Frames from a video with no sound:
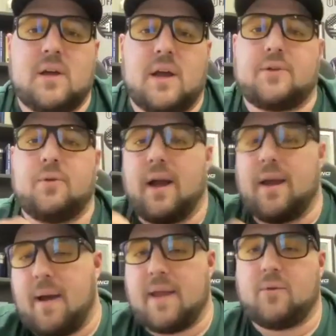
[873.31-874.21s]
Like, do I
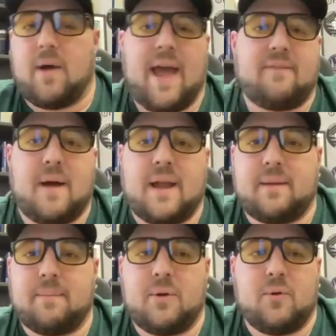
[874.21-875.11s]
have my
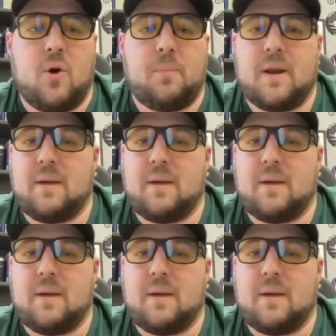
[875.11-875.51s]
computer open?